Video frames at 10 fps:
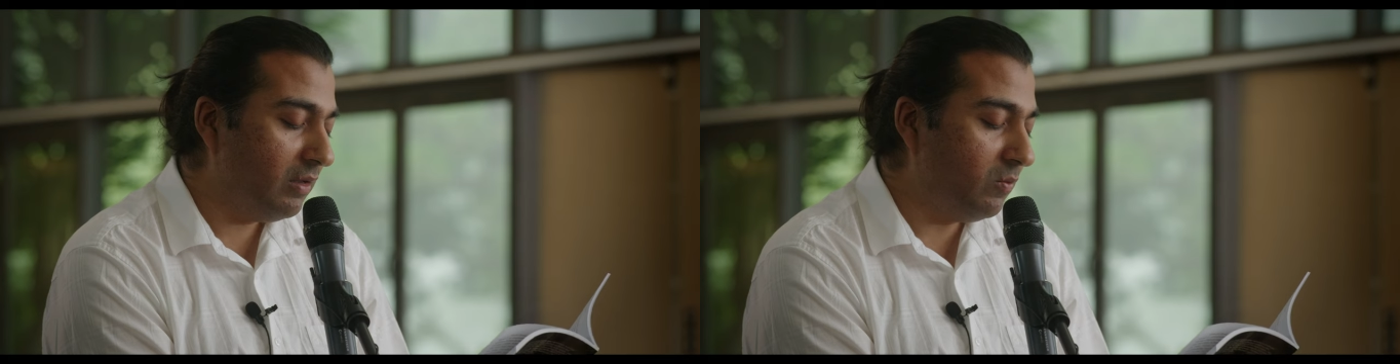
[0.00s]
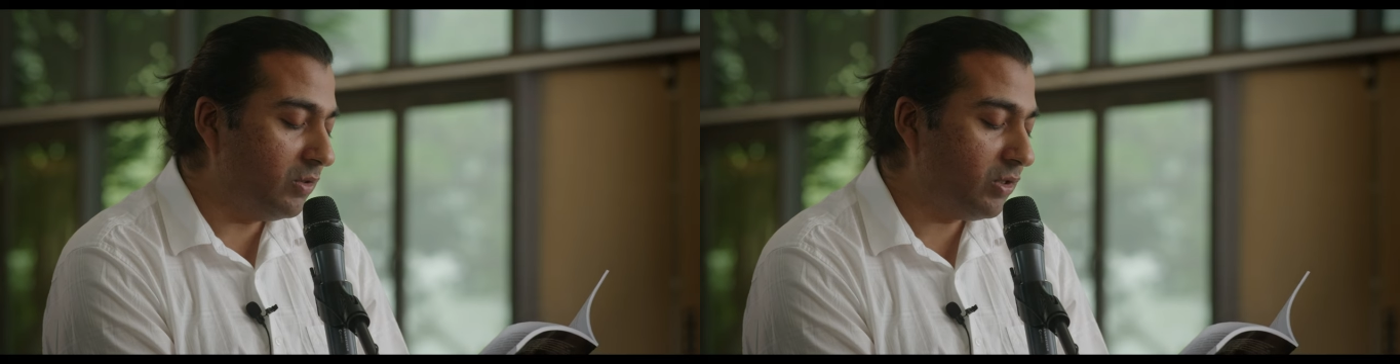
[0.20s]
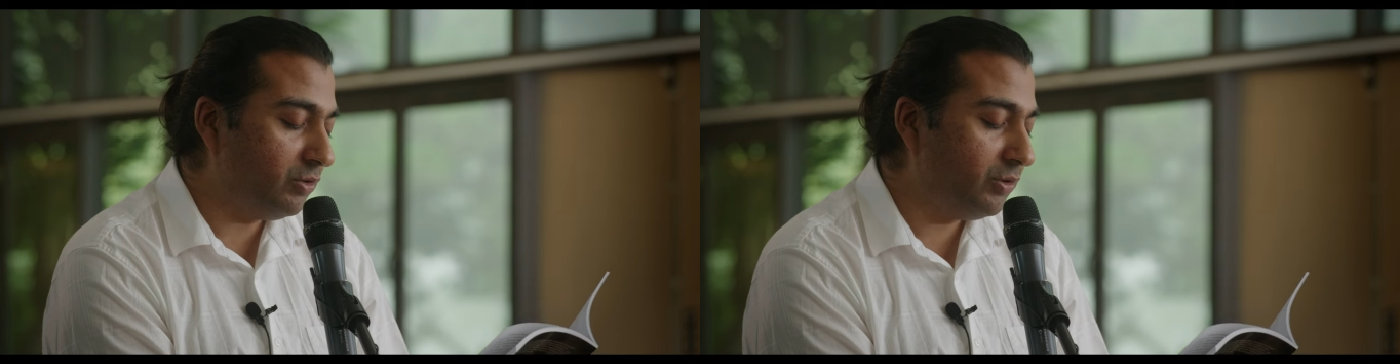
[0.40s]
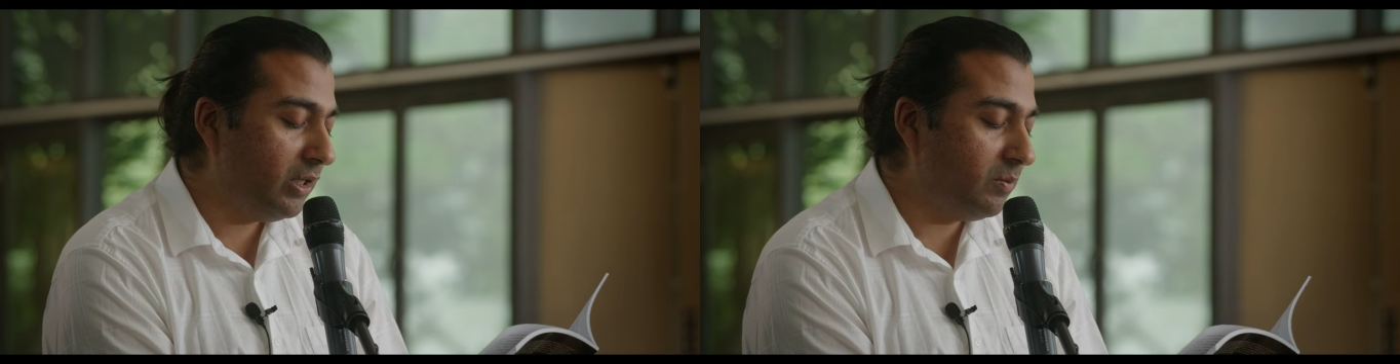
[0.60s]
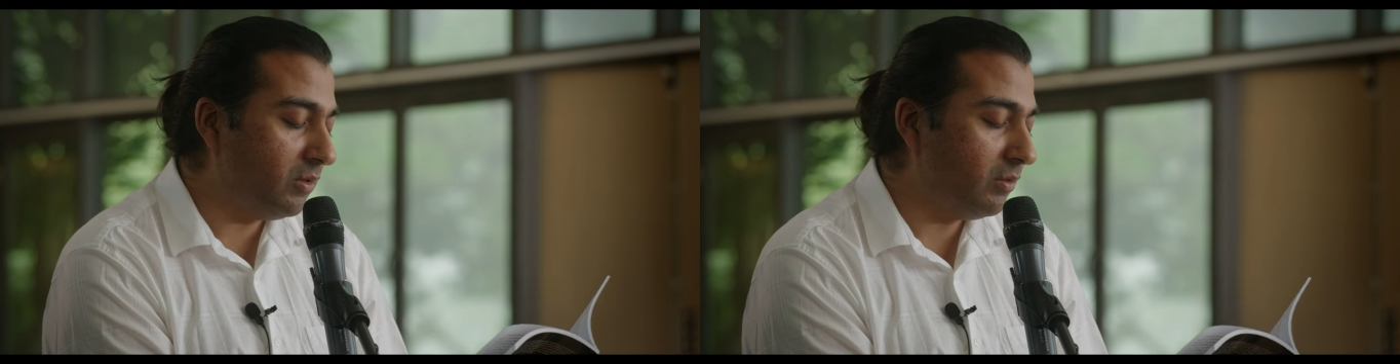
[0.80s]
which are
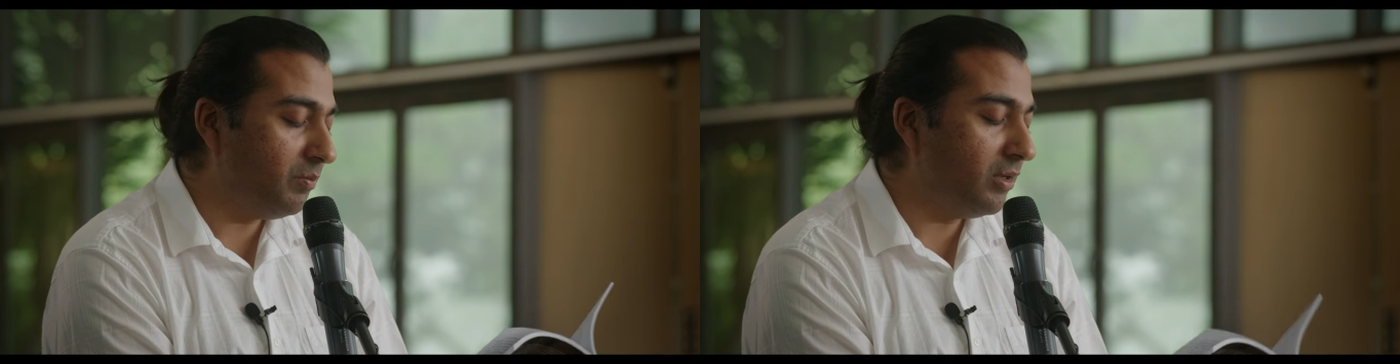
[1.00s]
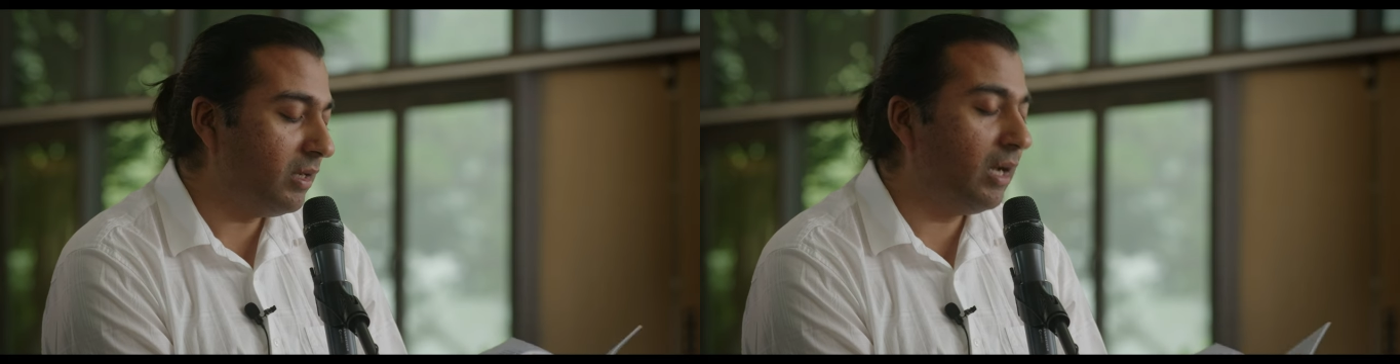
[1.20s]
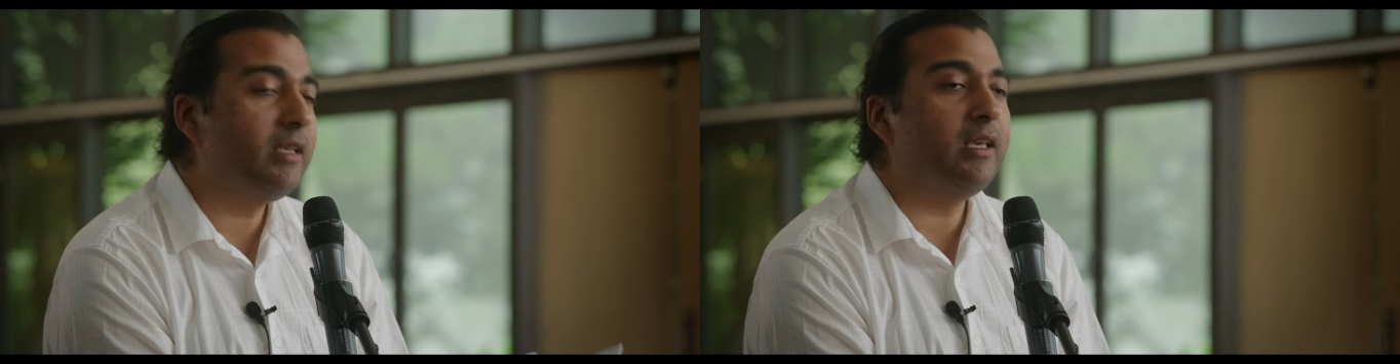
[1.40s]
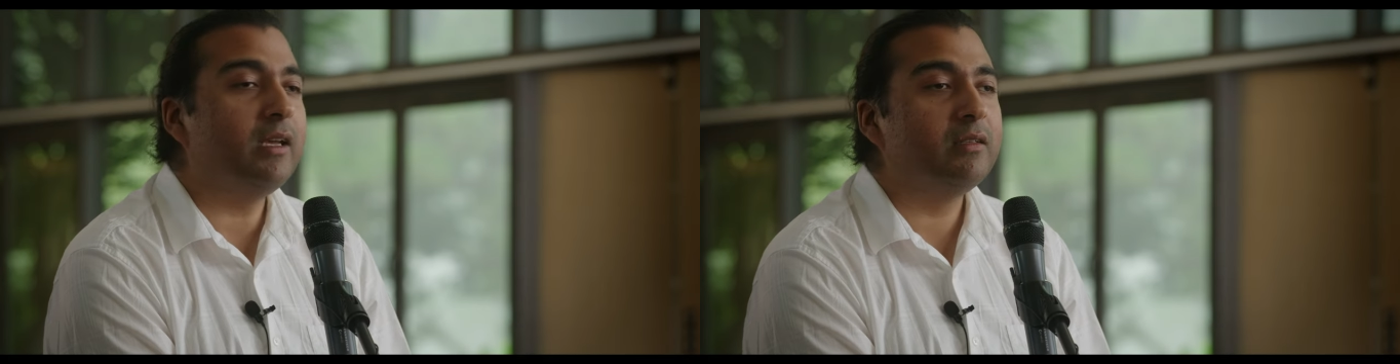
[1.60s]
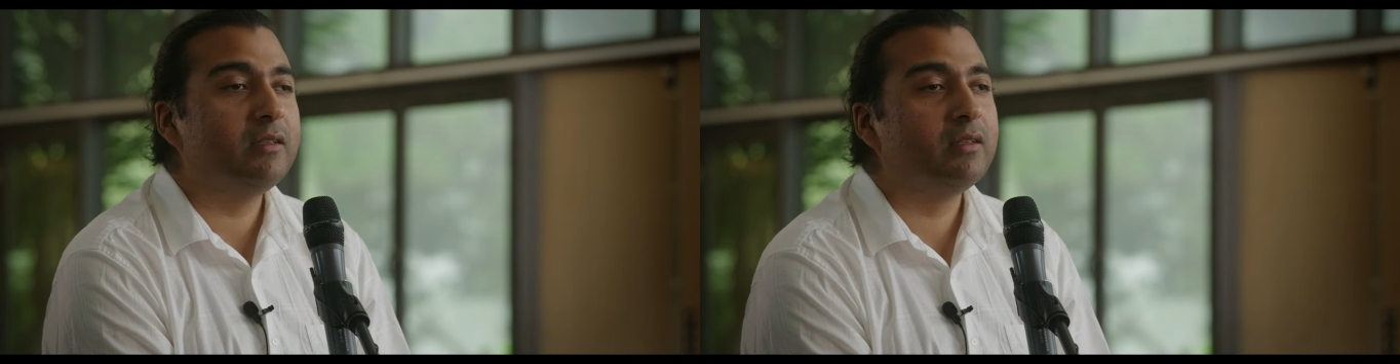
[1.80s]
treatable but not
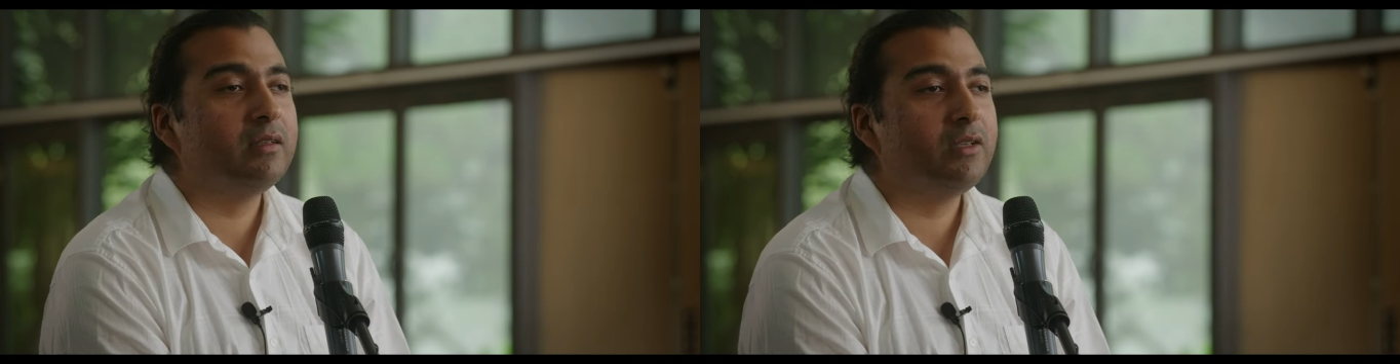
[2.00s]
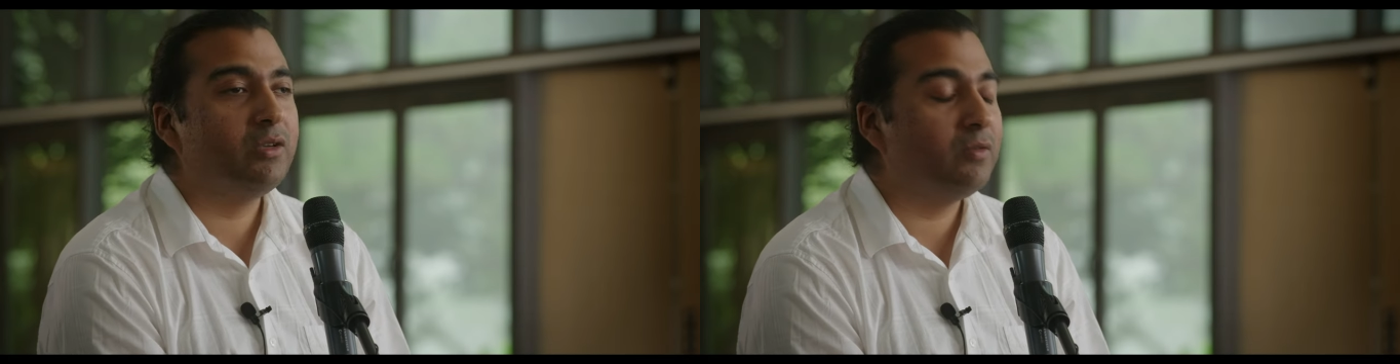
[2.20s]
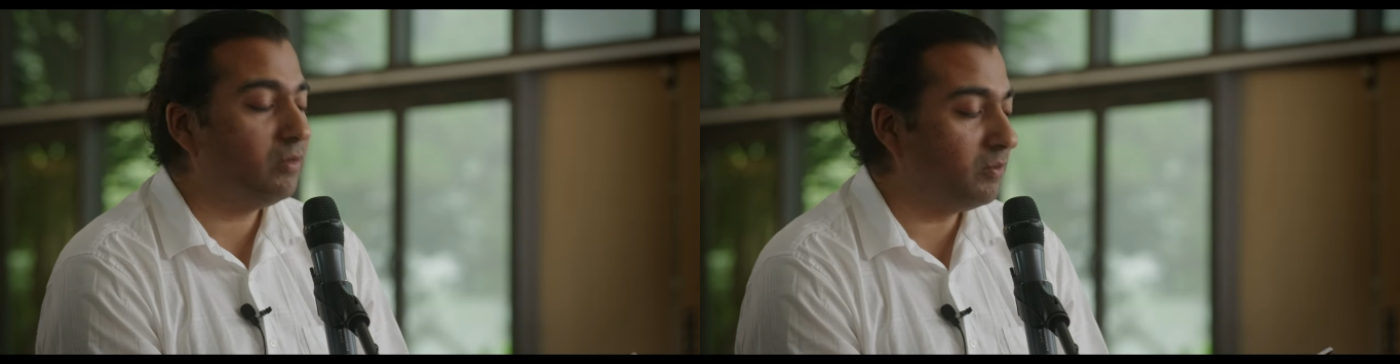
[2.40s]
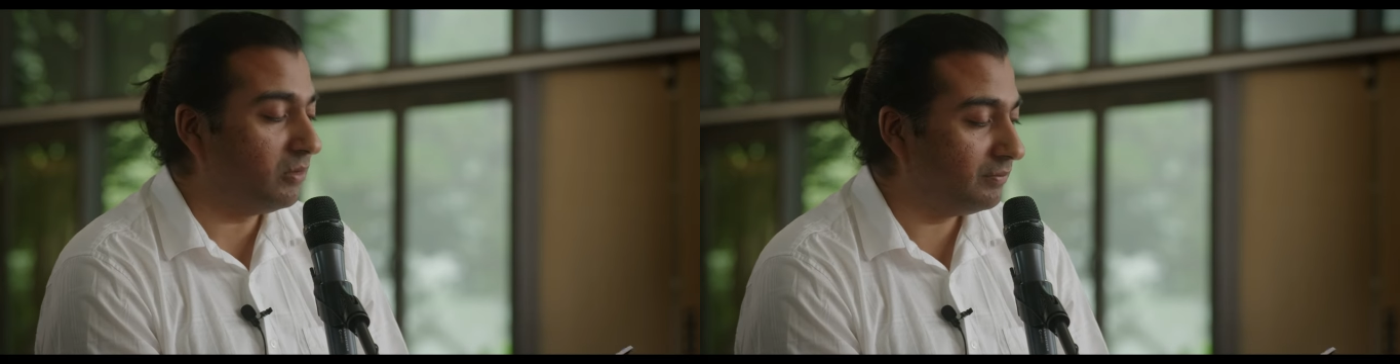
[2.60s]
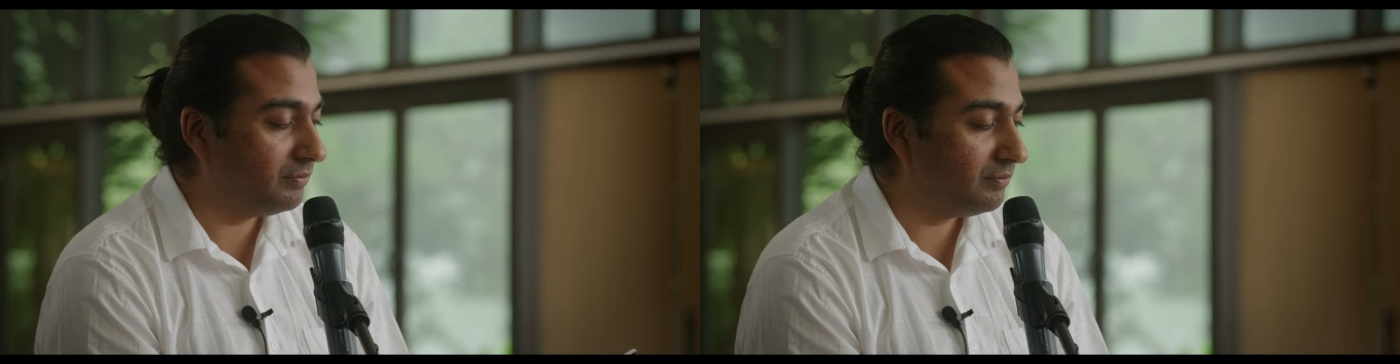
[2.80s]
yet curable.